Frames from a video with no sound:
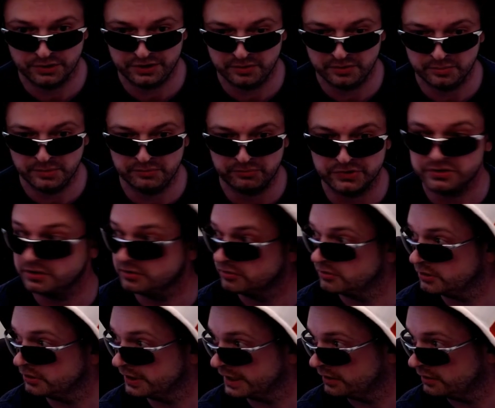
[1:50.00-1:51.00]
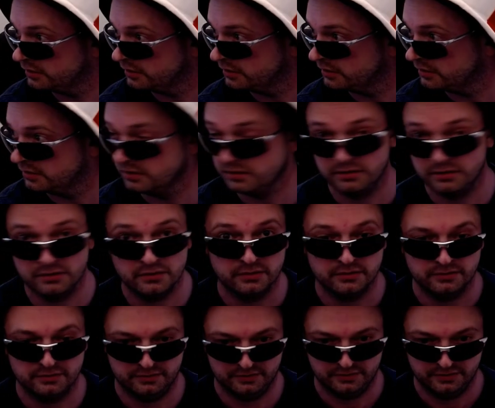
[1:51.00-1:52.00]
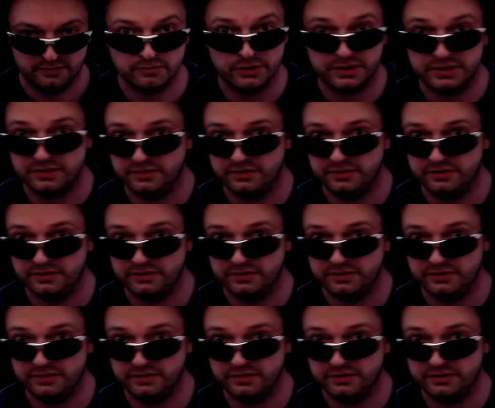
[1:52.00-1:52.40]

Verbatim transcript: you mean we're still rolling? What?